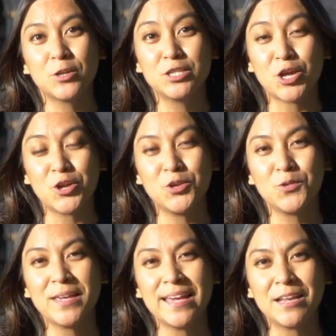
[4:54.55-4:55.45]
so
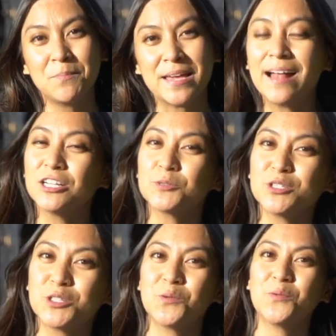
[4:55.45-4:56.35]
you can be eligible to